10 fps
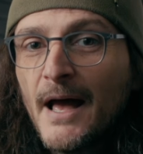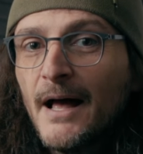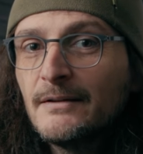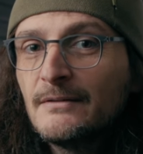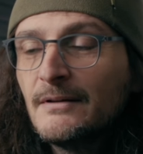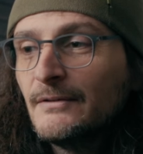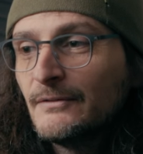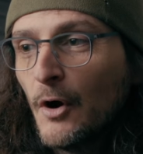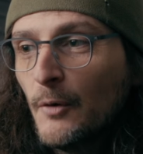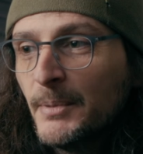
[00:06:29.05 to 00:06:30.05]
add
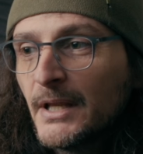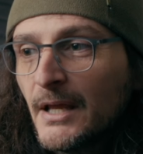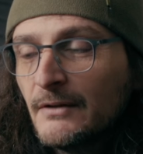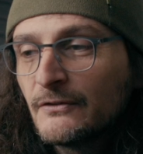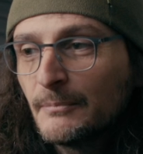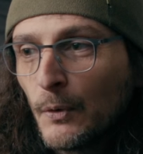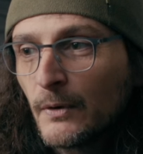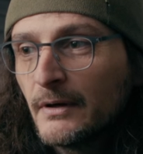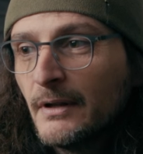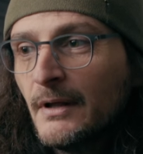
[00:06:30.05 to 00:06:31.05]
OpenGate
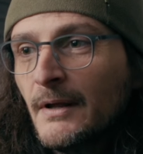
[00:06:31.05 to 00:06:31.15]
support